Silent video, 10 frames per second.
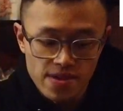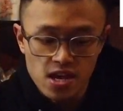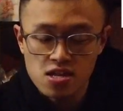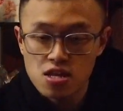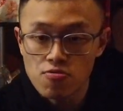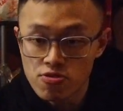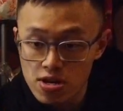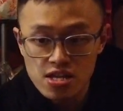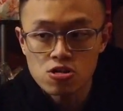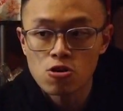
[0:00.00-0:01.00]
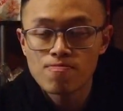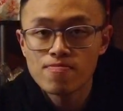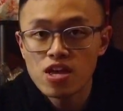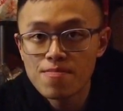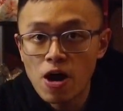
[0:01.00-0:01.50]
It's really dope
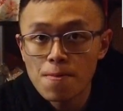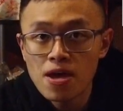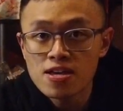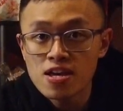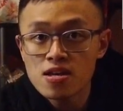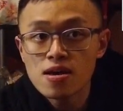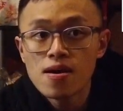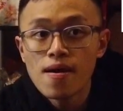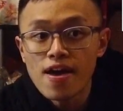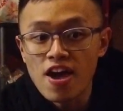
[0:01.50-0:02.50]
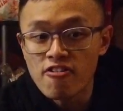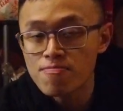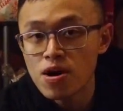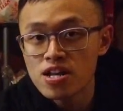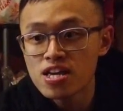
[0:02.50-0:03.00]
in my opinion.
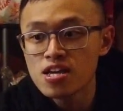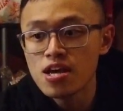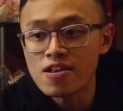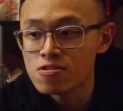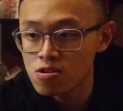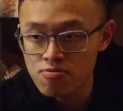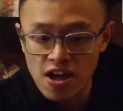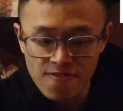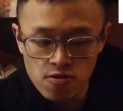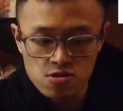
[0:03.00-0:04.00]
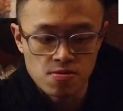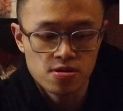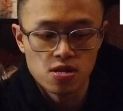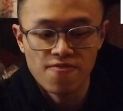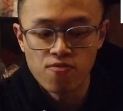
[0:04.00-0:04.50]
Everybody entered those raffles
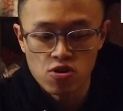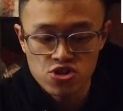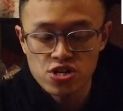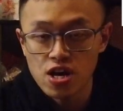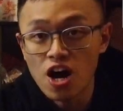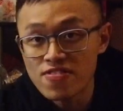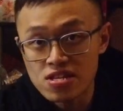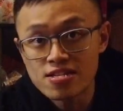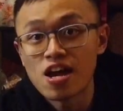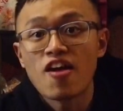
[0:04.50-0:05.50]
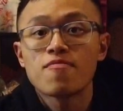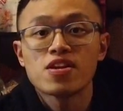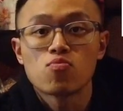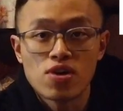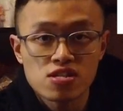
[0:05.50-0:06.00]
when, unfortunately, obviously not
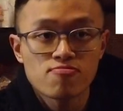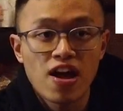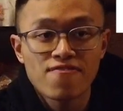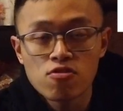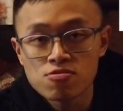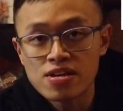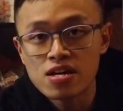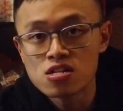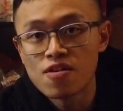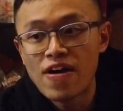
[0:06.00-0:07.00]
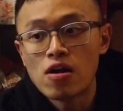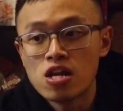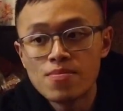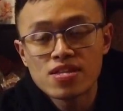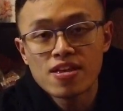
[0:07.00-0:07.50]
everybody wins the raffles because of how
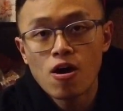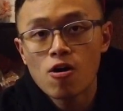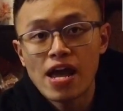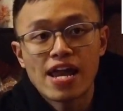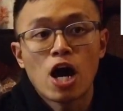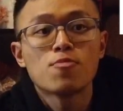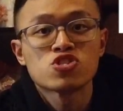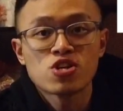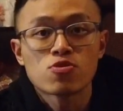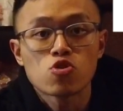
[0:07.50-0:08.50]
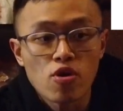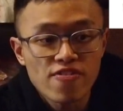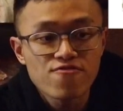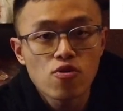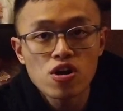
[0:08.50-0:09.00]
limited they are and how much they were going
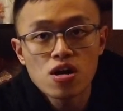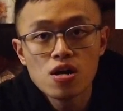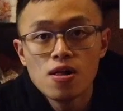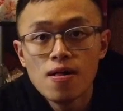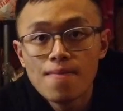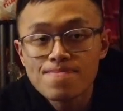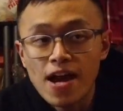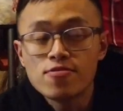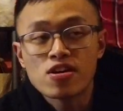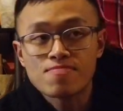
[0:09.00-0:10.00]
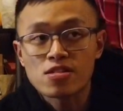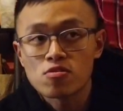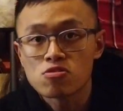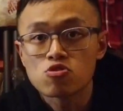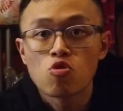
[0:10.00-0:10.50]
for. I do expect
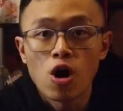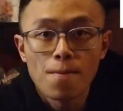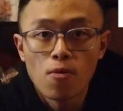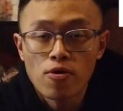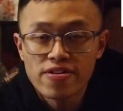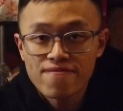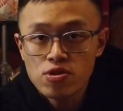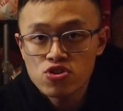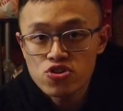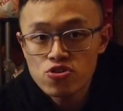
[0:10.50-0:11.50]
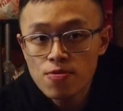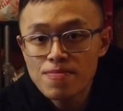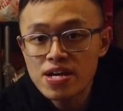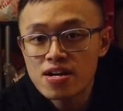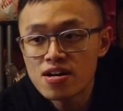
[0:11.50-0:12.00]
those to go up more in the future
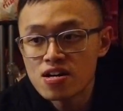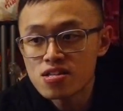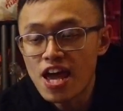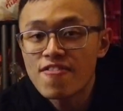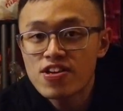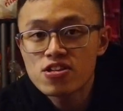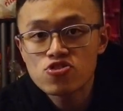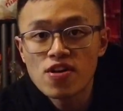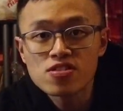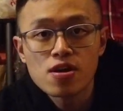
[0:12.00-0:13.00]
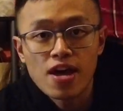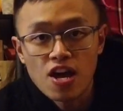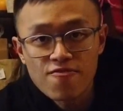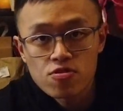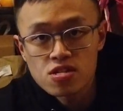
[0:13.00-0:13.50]
because every Travis Scott
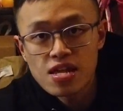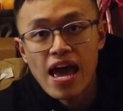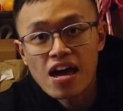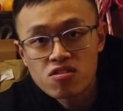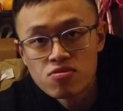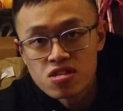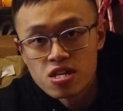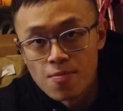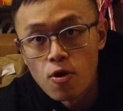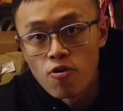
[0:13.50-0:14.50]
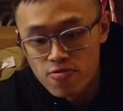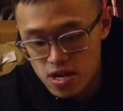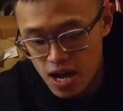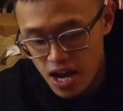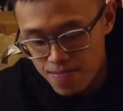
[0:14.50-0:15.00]
Air Forces has risen up over
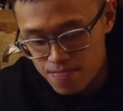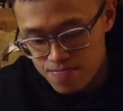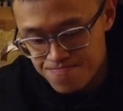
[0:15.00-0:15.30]
time.